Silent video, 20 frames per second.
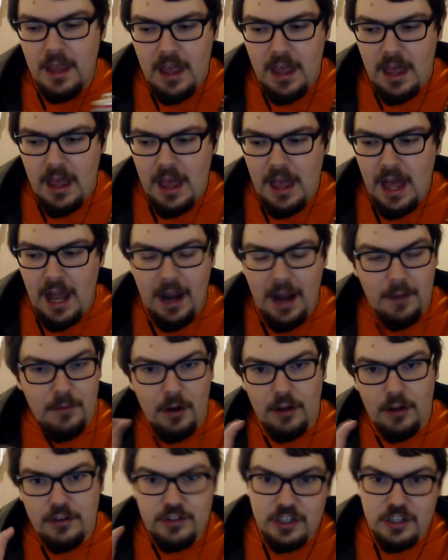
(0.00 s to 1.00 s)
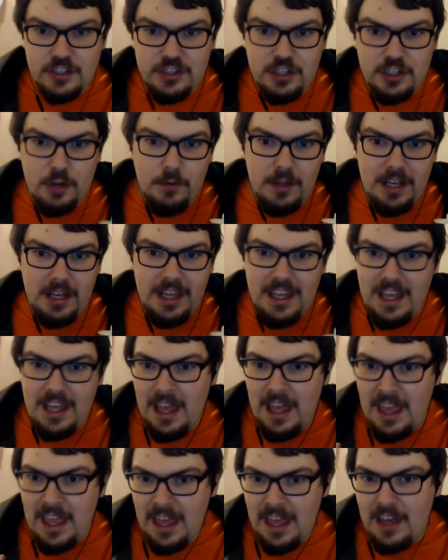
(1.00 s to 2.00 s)
and I'm not just joking,
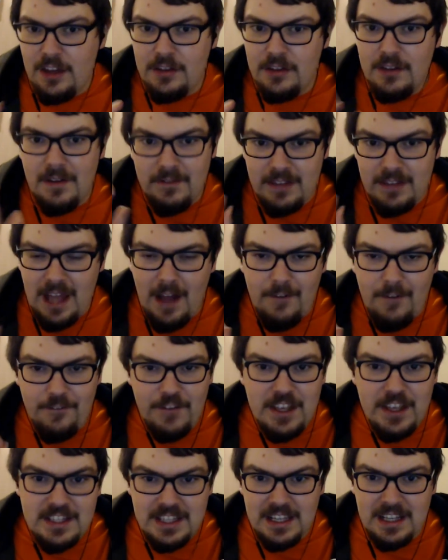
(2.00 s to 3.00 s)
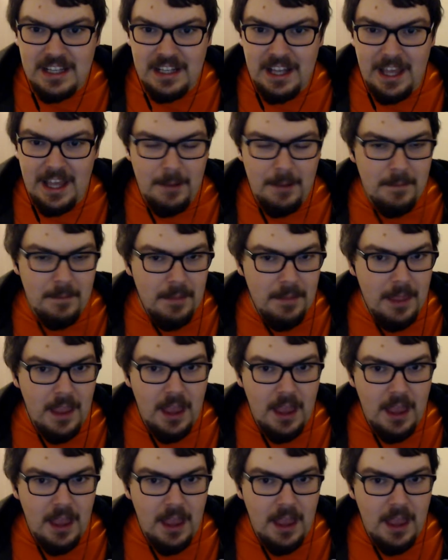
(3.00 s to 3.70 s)
he could now physically